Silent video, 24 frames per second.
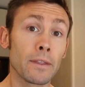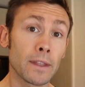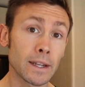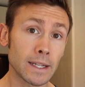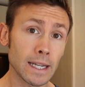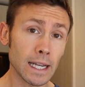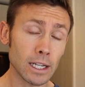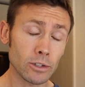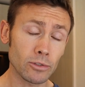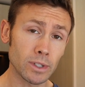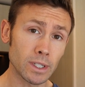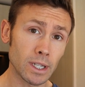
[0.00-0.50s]
The
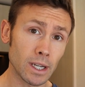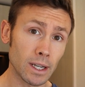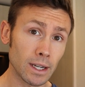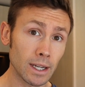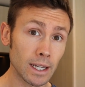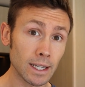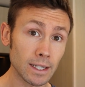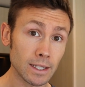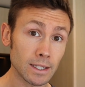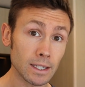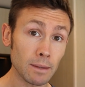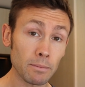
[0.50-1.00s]
tax return
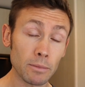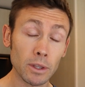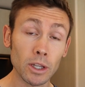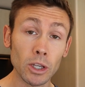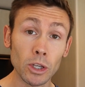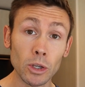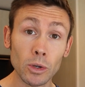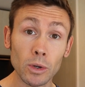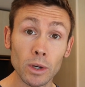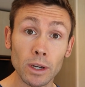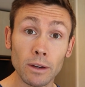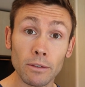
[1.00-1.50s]
is something
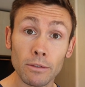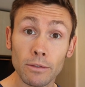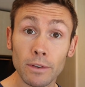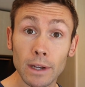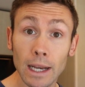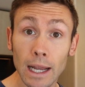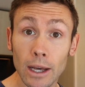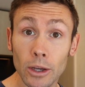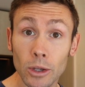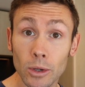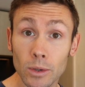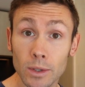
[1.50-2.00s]
you can
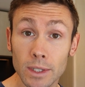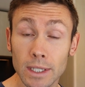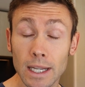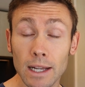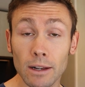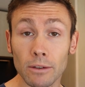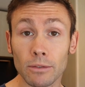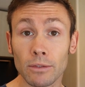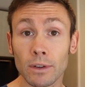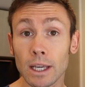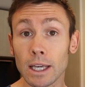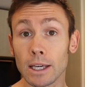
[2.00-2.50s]
fill out
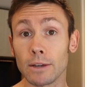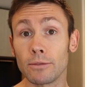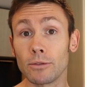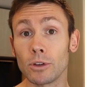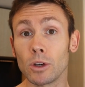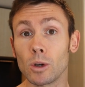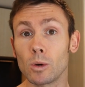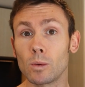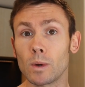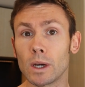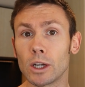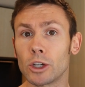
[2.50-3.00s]
yourself
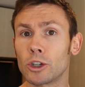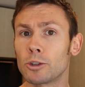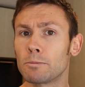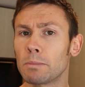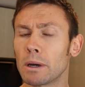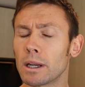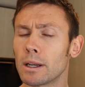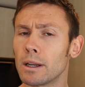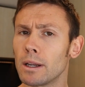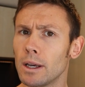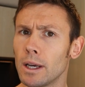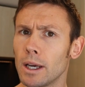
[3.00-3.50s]
if you wish,
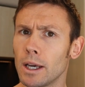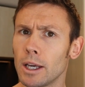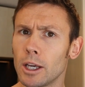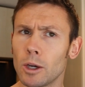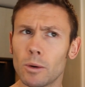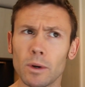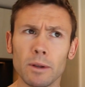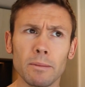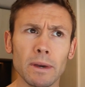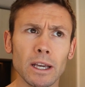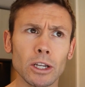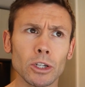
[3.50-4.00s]
but
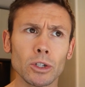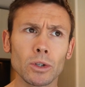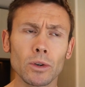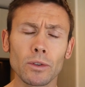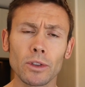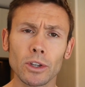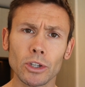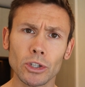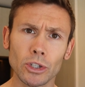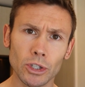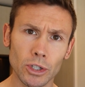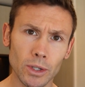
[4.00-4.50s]
you want to make sure
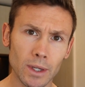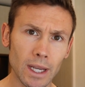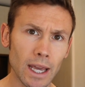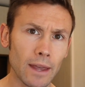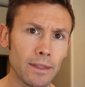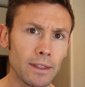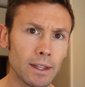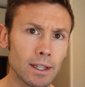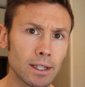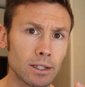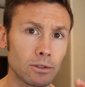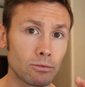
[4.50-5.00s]
that you
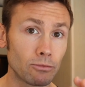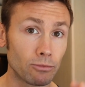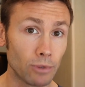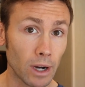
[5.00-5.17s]
get this